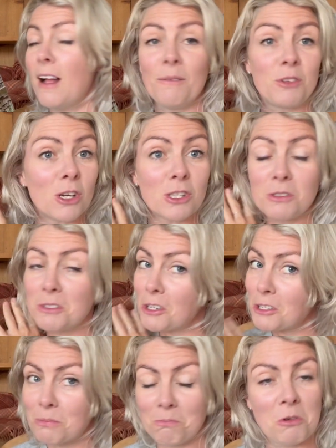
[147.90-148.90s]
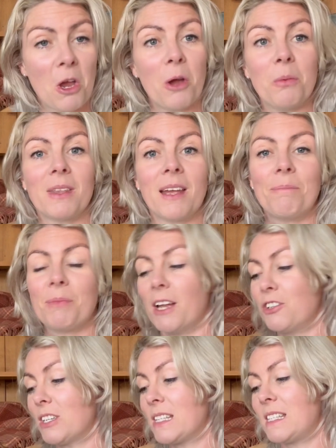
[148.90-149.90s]
just go with it
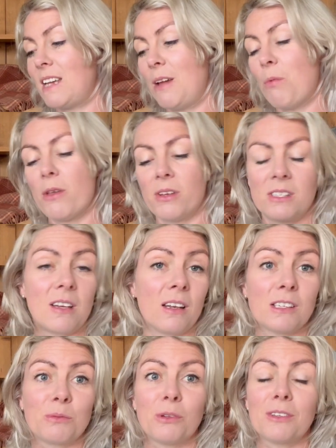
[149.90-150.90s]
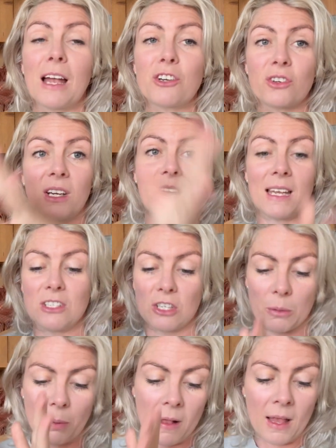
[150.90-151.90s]
and just see where those colours will naturally end
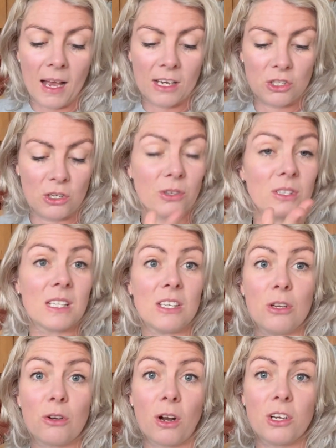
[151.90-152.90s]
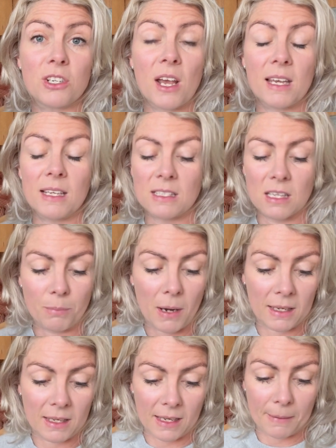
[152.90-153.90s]
up as you continue crocheting into the
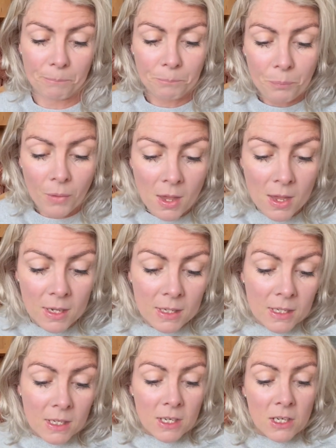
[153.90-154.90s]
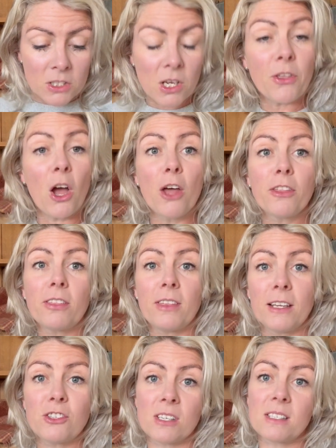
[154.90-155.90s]
blanket. So the other
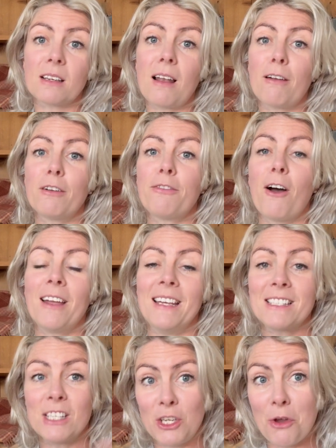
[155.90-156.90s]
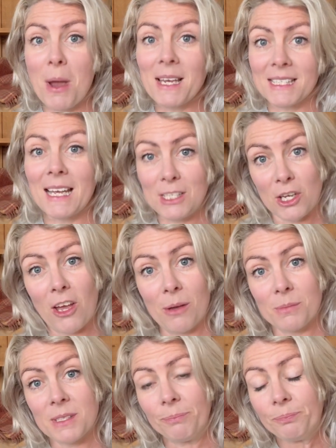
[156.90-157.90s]
thing, just to clarify, is the USA terms.